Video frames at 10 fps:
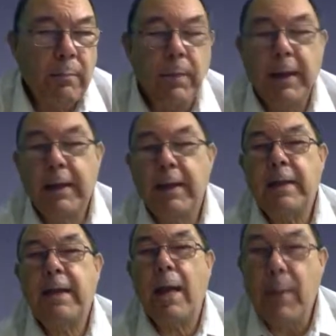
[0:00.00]

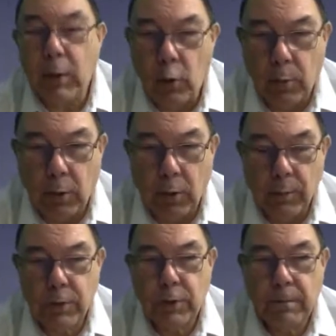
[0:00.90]
making chemical
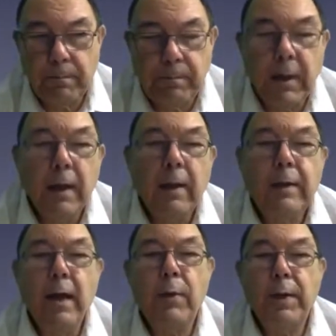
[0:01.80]
pulps.
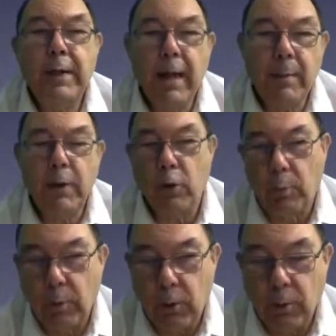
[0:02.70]
Now with a
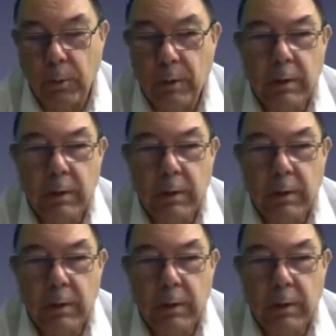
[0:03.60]
chemical pulp,